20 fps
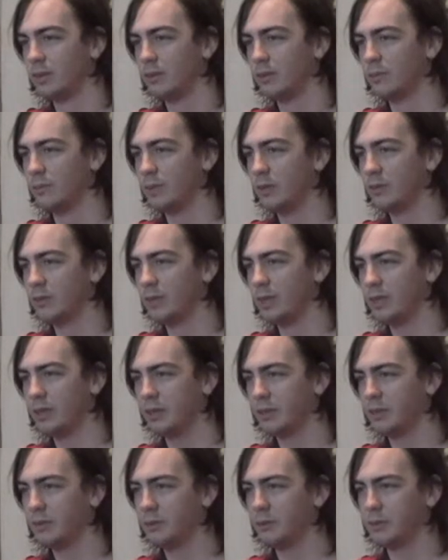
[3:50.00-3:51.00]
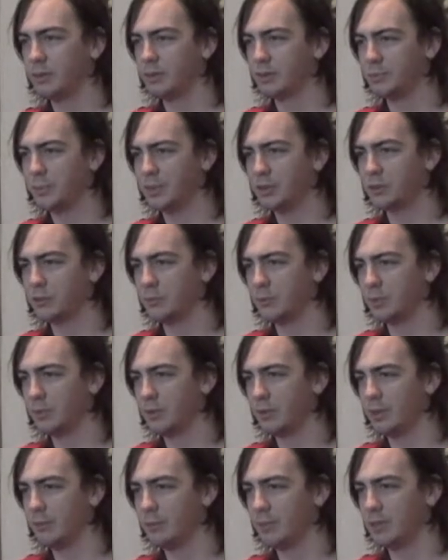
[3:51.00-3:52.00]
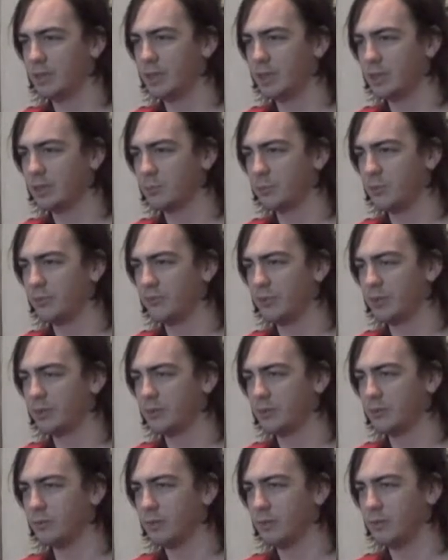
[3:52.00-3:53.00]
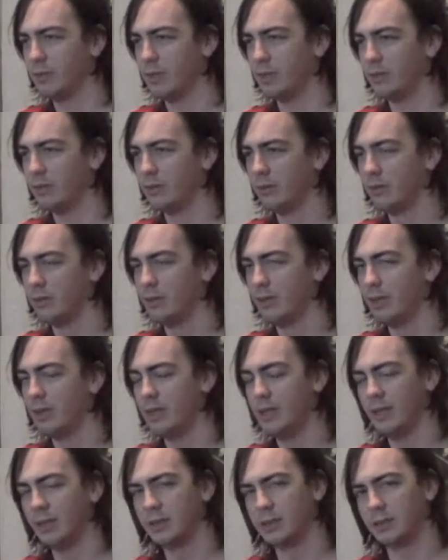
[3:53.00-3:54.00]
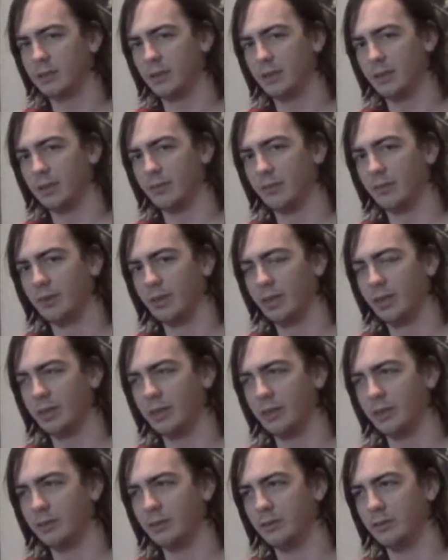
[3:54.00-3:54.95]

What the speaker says: Well, that concludes our special program. Let's ask Professor Rowan. It does start different, doesn't it?